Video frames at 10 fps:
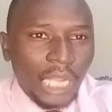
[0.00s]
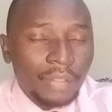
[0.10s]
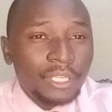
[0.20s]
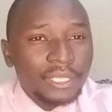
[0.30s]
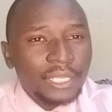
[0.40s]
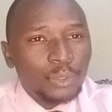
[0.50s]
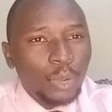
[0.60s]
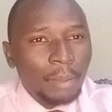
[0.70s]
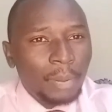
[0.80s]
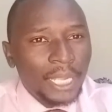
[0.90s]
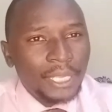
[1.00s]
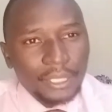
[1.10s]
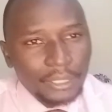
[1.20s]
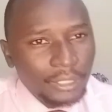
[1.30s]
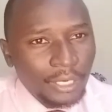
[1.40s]
this is whereby
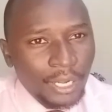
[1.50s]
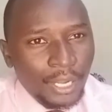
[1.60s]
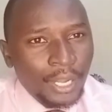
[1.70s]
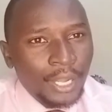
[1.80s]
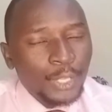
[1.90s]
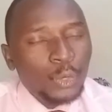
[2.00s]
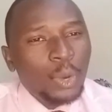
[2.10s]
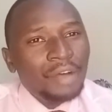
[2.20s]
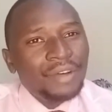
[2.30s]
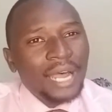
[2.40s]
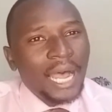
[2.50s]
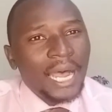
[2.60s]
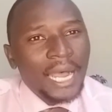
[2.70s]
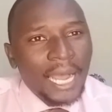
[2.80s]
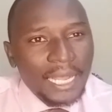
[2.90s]
you have a,
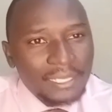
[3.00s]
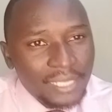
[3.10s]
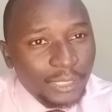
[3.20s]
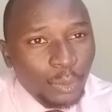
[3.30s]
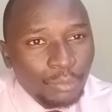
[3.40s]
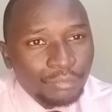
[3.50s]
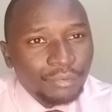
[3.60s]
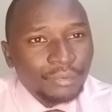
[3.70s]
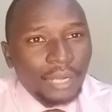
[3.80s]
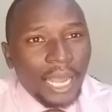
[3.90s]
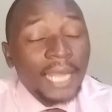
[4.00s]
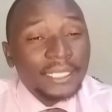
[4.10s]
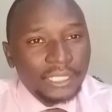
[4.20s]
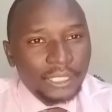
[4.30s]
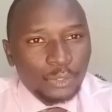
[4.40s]
a, a set of
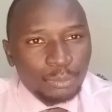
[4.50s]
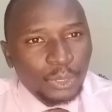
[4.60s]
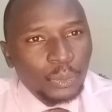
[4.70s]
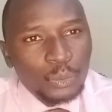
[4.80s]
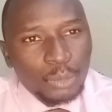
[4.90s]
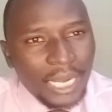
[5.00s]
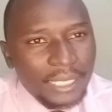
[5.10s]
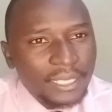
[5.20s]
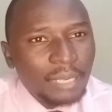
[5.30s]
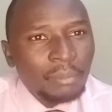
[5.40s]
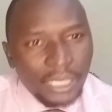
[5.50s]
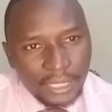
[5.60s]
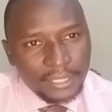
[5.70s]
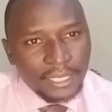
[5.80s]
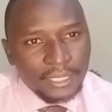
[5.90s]
attitudes because we can say
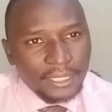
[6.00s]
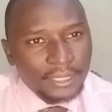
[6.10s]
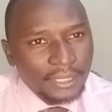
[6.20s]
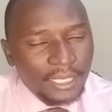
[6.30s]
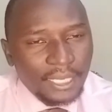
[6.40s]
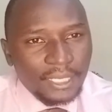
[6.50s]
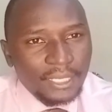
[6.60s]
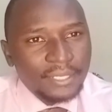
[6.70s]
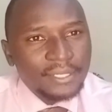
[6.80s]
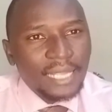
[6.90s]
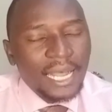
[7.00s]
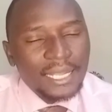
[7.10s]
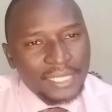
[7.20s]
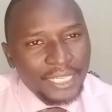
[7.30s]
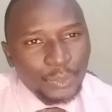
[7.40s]
mindset is a
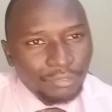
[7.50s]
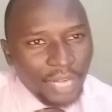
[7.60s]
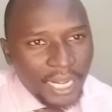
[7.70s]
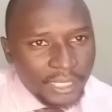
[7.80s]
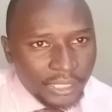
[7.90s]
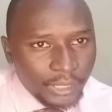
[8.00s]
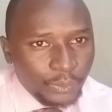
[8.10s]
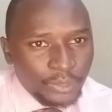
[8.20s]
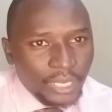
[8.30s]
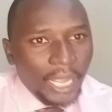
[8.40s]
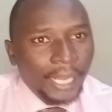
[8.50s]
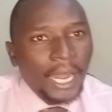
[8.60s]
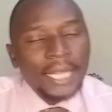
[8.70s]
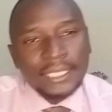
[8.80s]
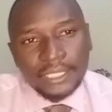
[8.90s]
set of attitudes, and
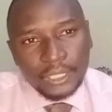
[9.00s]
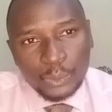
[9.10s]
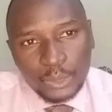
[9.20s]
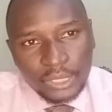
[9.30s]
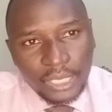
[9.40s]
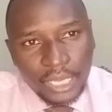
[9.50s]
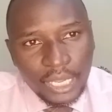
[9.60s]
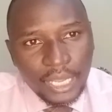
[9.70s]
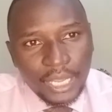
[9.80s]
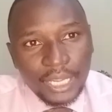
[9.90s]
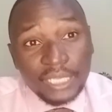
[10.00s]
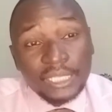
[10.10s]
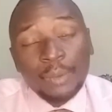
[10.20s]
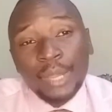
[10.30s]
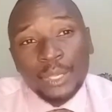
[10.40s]
attitudes is
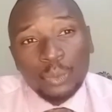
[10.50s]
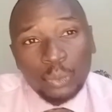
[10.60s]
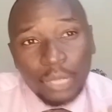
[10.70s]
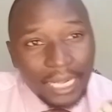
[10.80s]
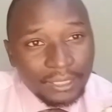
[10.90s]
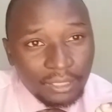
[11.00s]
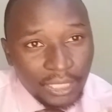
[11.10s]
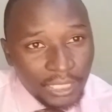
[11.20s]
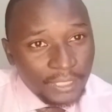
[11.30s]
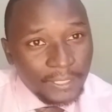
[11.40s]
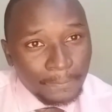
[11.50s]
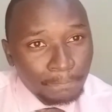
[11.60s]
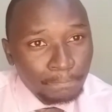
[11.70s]
the way you look at things.